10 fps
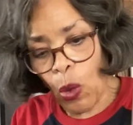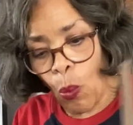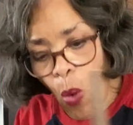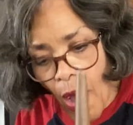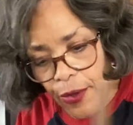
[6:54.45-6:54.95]

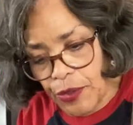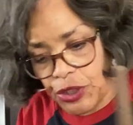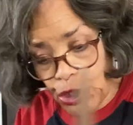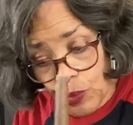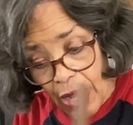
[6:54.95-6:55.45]
water
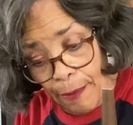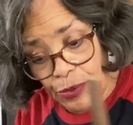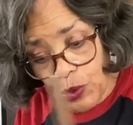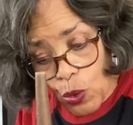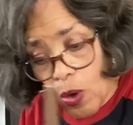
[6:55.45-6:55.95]
to
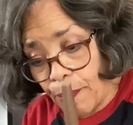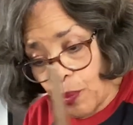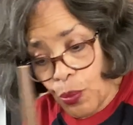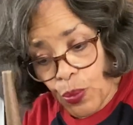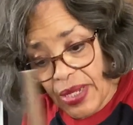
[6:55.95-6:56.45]
absorb
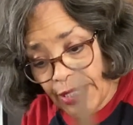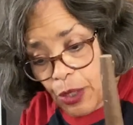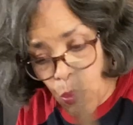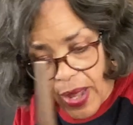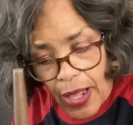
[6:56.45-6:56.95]
really
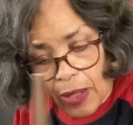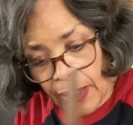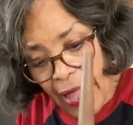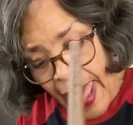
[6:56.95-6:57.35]
well.